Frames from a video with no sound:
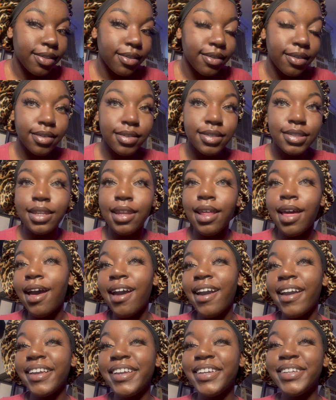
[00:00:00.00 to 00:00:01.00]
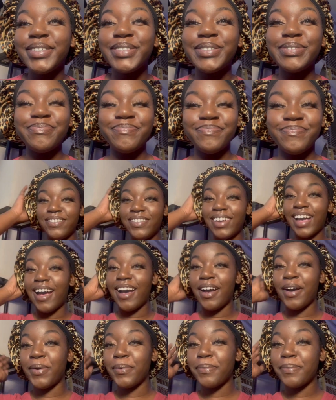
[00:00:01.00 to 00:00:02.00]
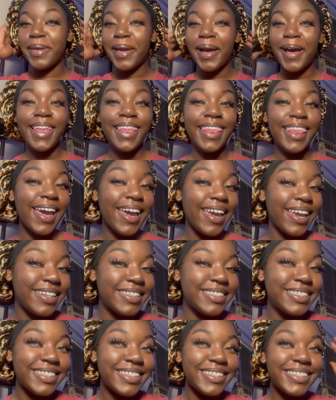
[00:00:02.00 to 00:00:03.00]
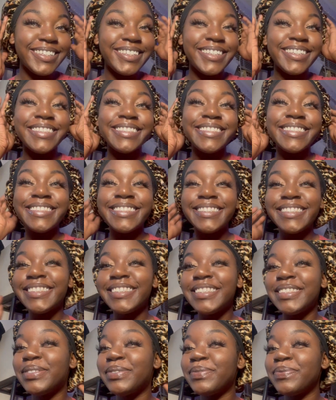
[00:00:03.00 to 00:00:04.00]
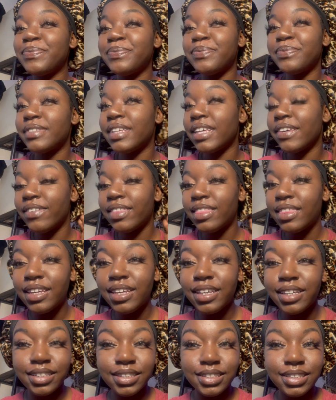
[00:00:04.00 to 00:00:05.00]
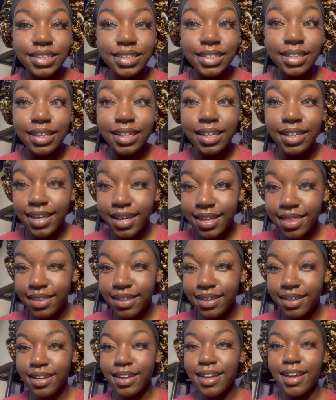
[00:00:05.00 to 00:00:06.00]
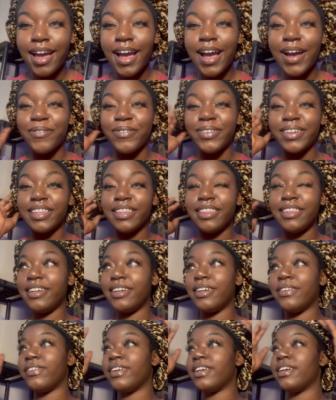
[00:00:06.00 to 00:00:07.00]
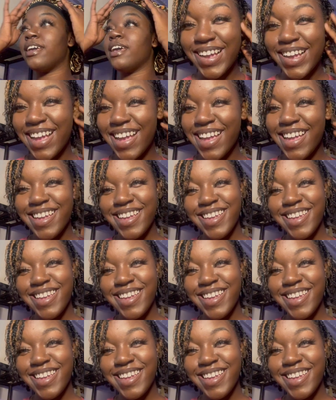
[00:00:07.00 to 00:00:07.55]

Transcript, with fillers: looks like i hope y'all liked it everything is together i really love it okay